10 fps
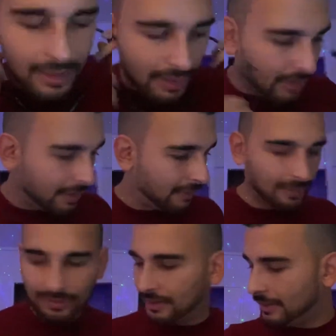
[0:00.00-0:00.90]
Okay,
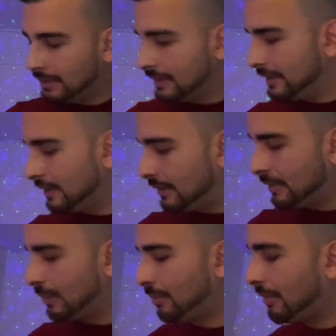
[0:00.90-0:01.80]
very good.
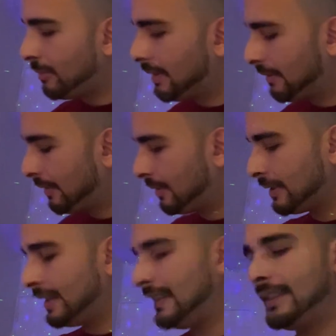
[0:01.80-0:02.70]
No problem for
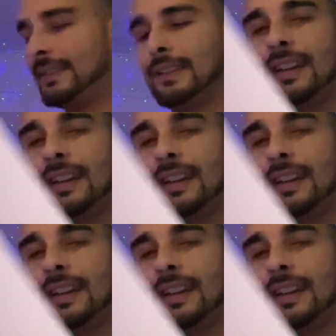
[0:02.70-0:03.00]
this.